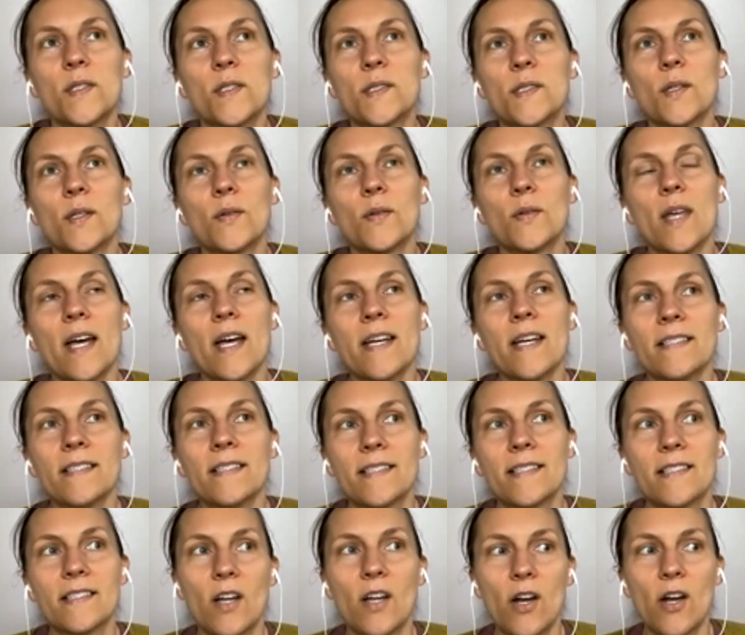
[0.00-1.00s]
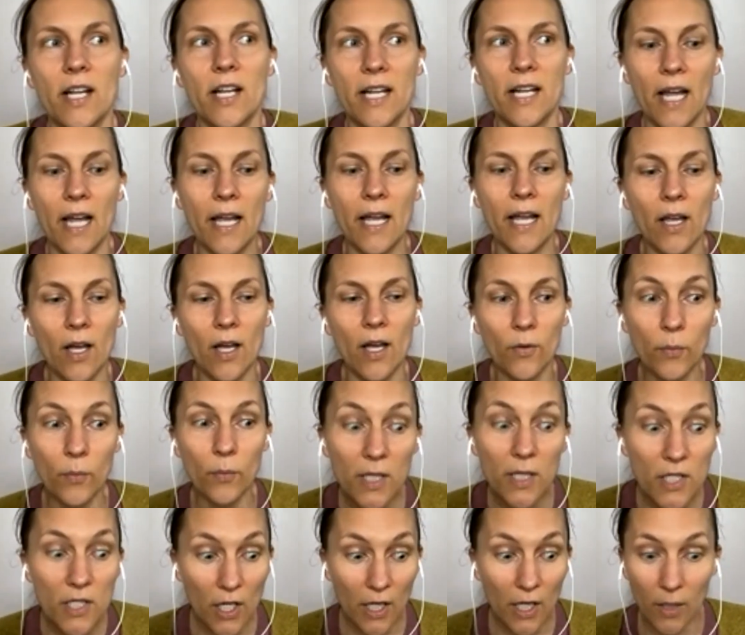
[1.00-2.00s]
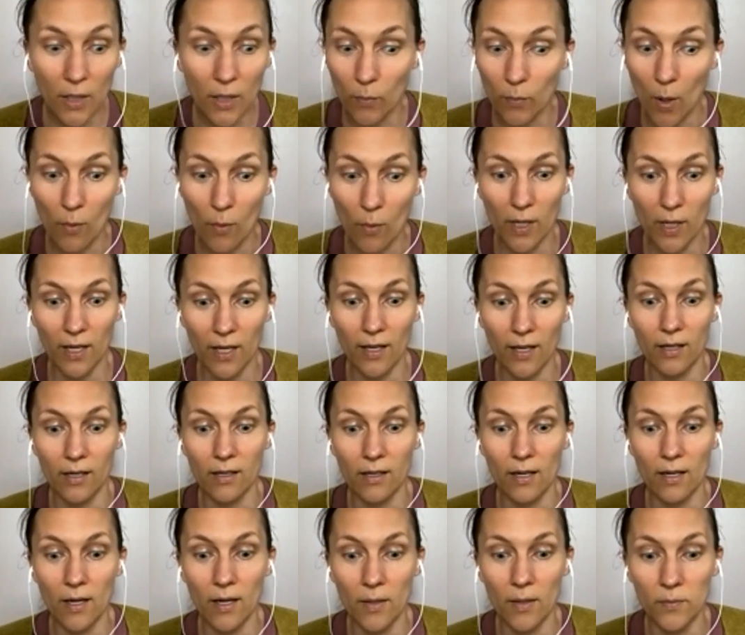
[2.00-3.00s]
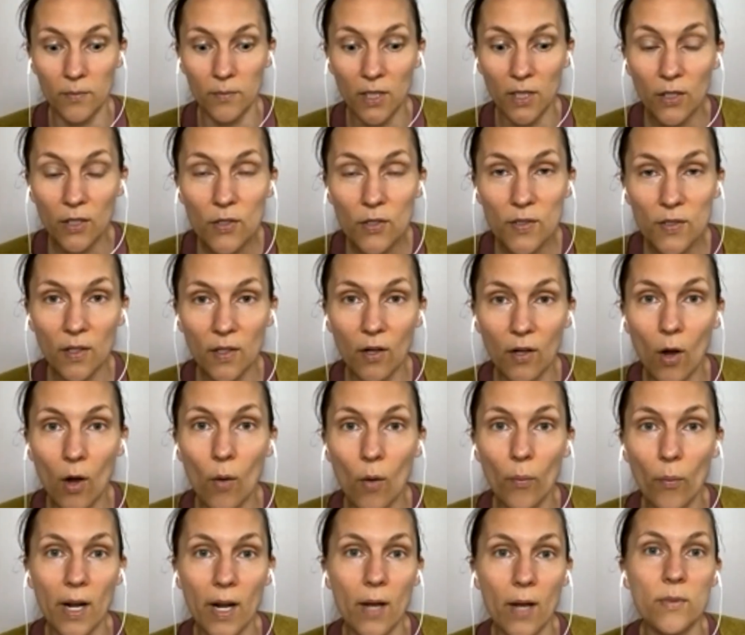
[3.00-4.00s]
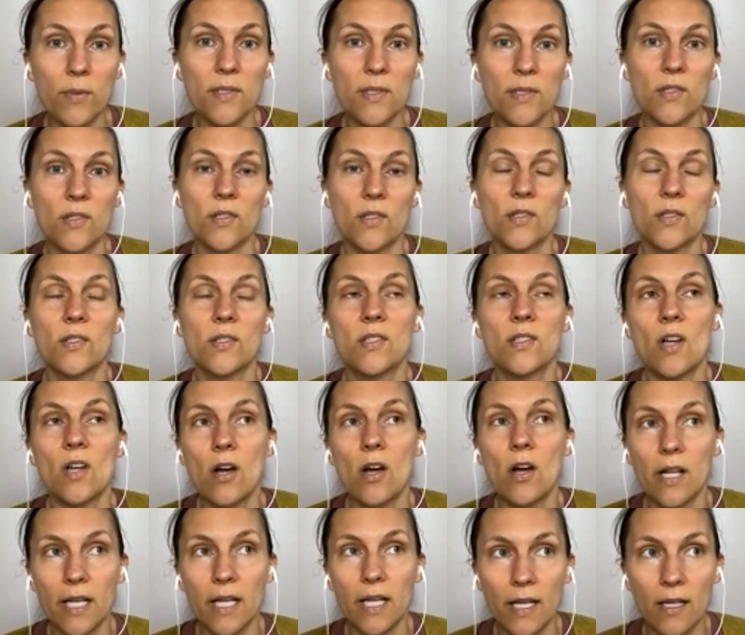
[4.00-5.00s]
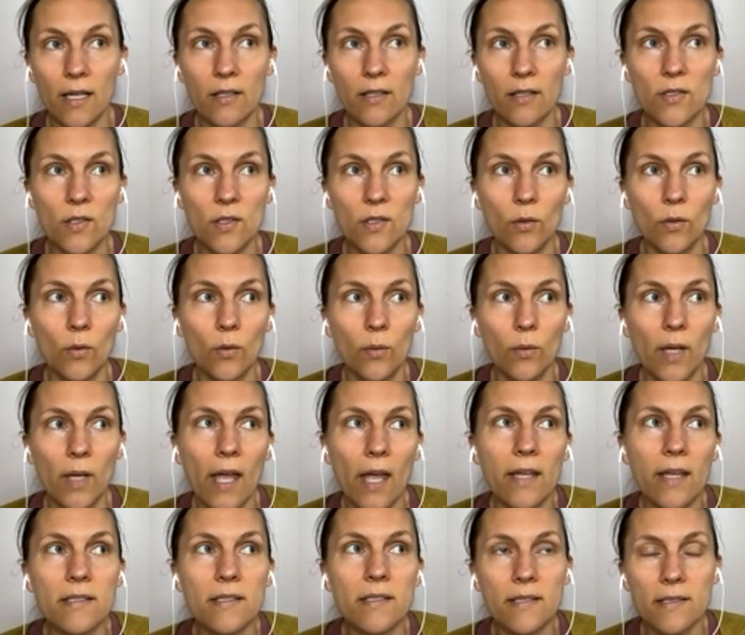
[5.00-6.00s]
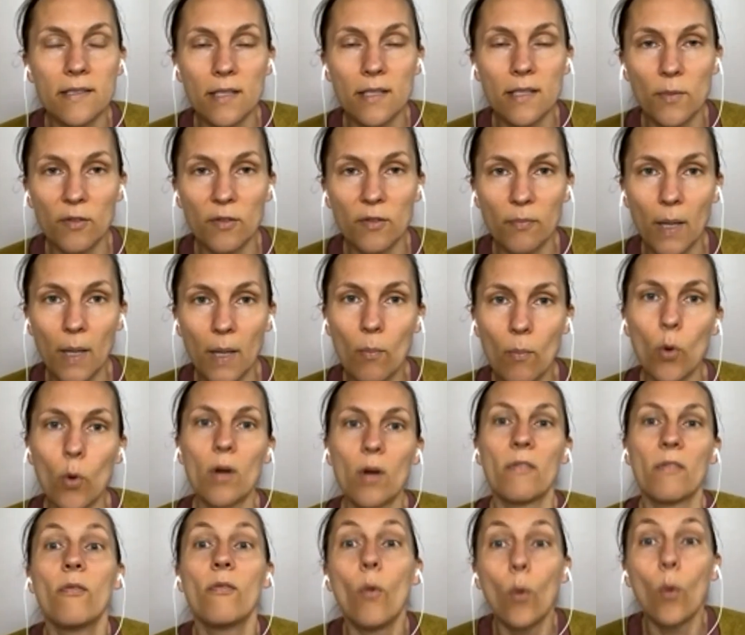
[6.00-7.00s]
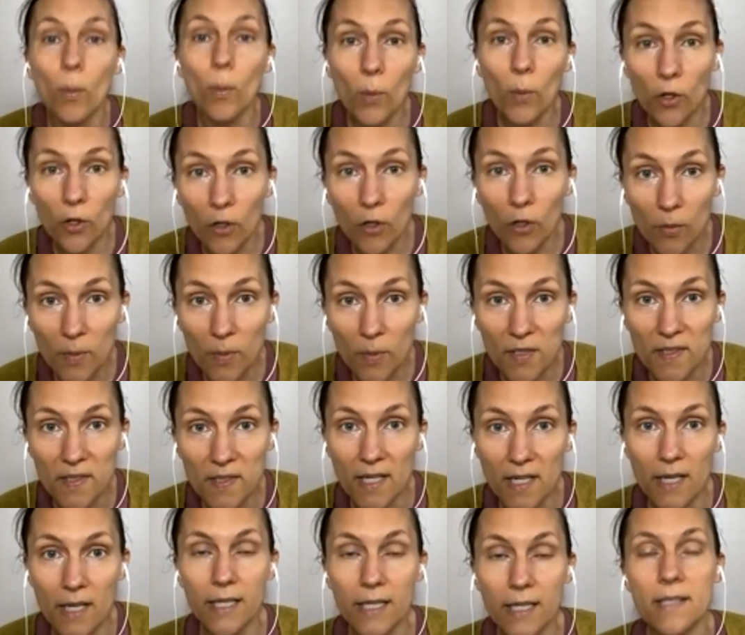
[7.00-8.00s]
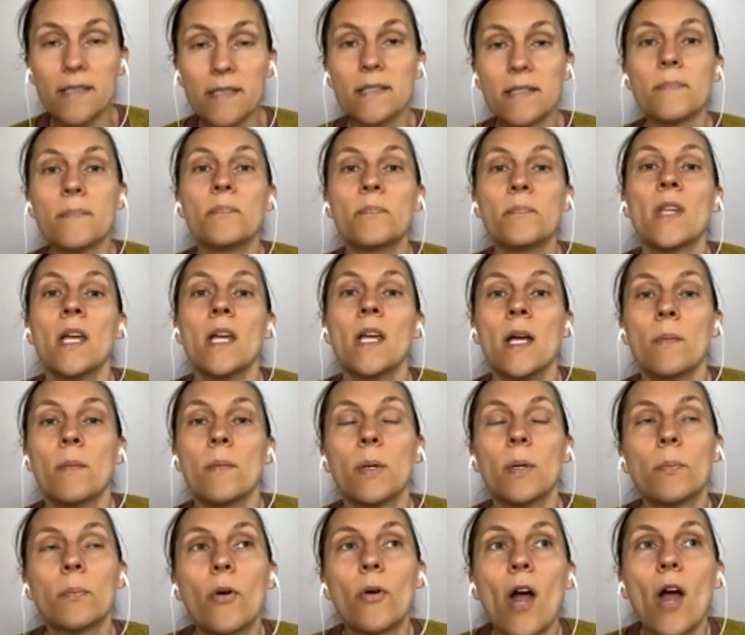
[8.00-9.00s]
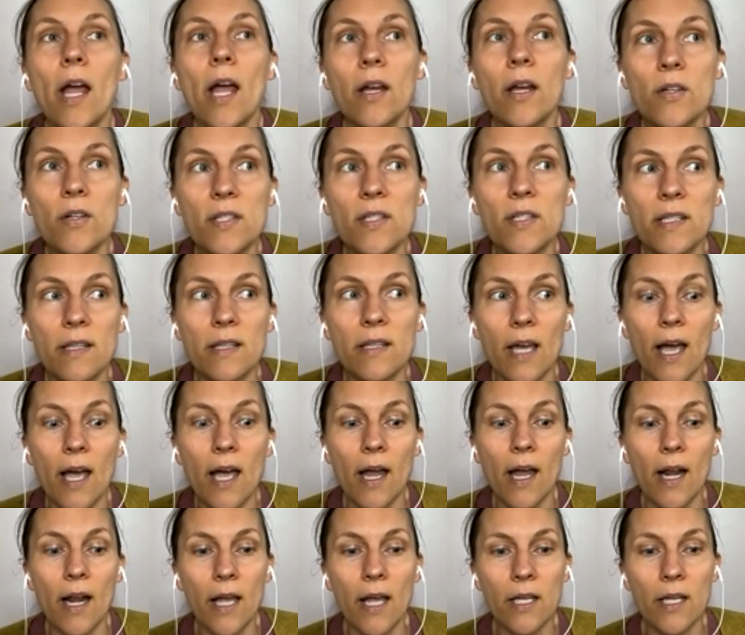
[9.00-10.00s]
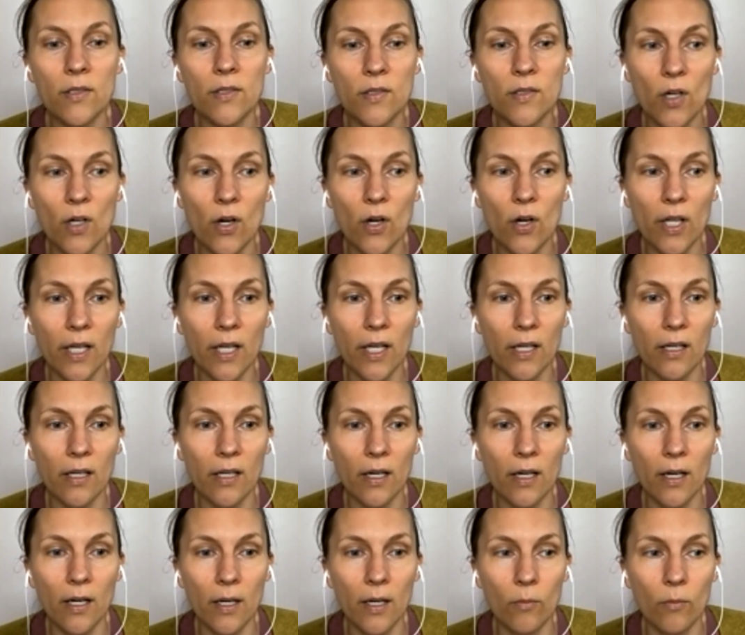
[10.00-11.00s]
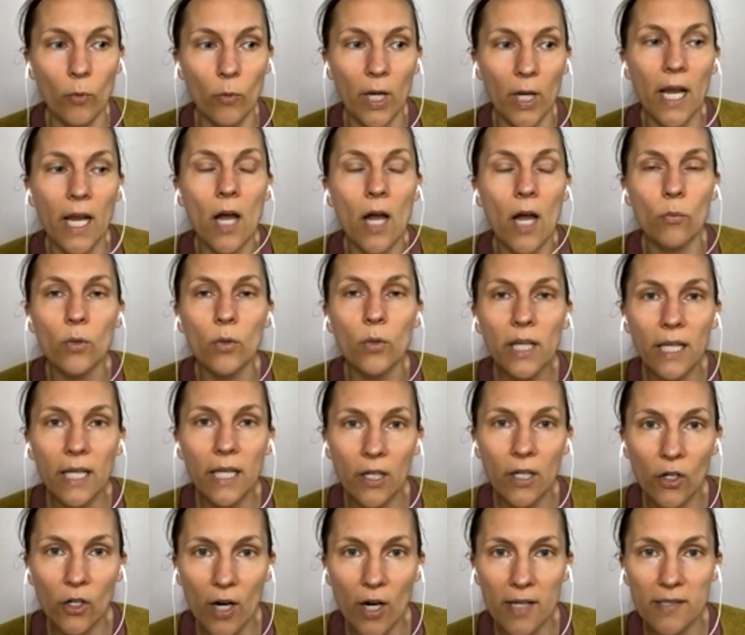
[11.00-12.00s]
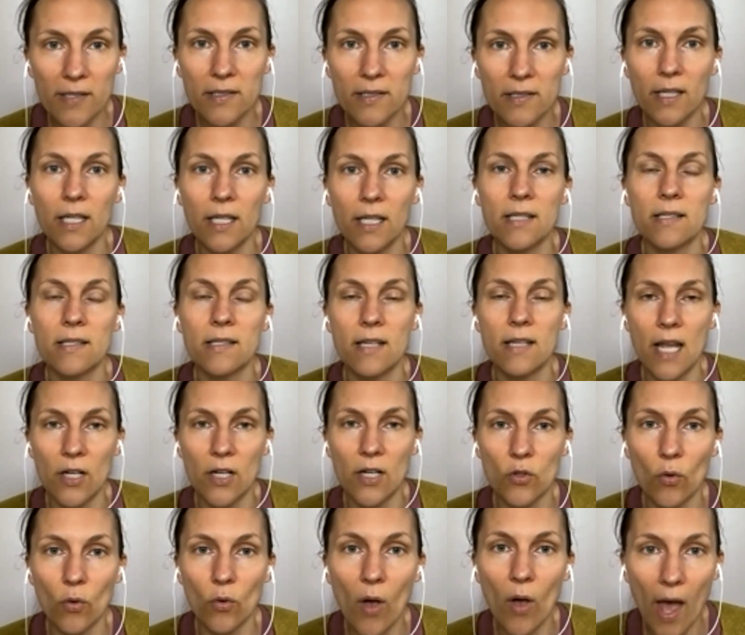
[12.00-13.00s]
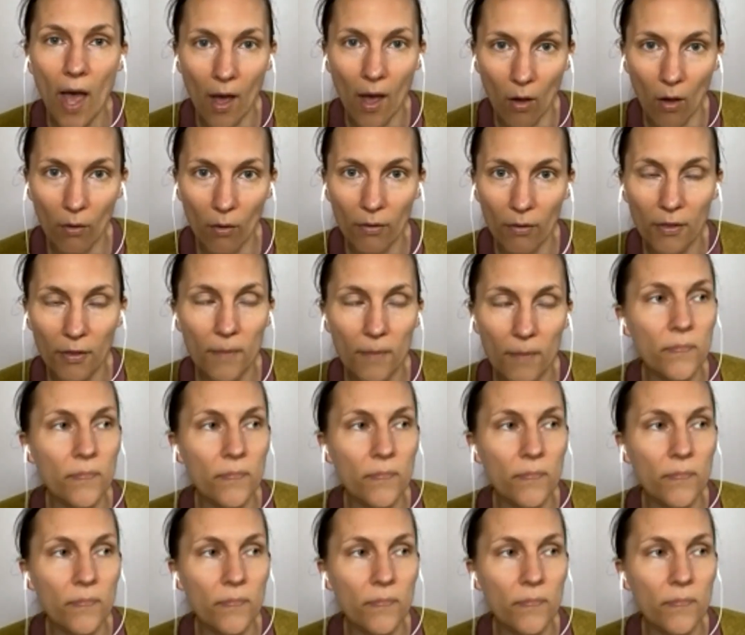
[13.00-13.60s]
So that started, I originally wrote it years ago when I was just starting to get into some of my more formal herbal studies. But prior to that, I had started when I got really interested into natural health.